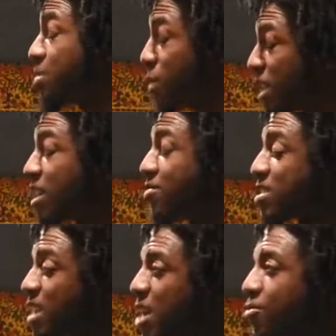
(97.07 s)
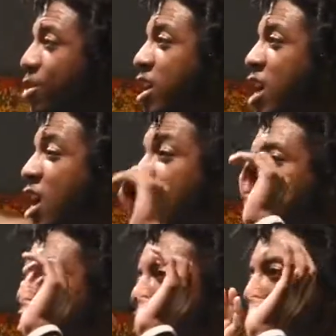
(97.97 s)
Speaking of slavery, you
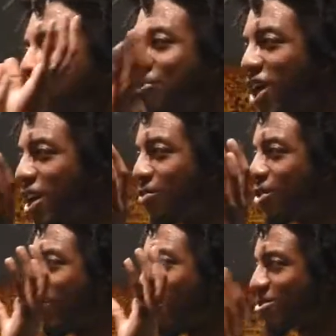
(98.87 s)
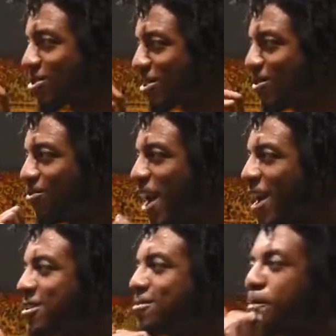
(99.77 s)
wanna know my favorite alternative
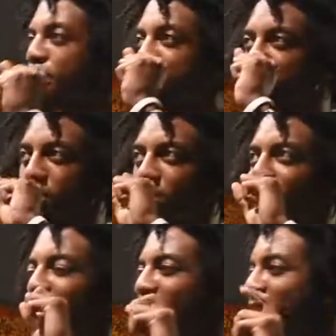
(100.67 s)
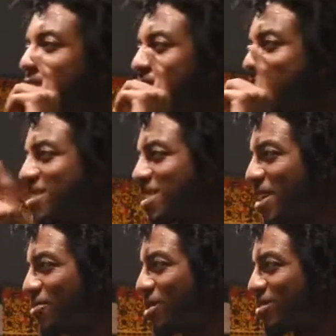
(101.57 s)
fact?
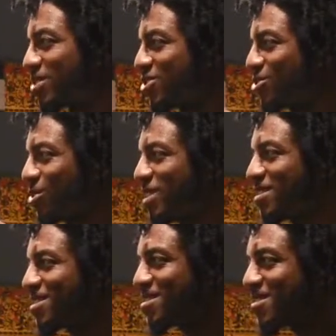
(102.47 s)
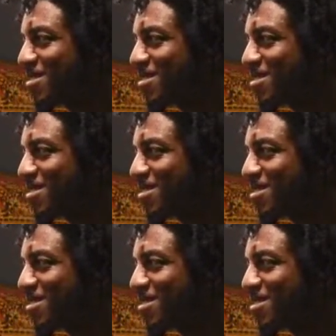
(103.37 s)
Slavery was a choice.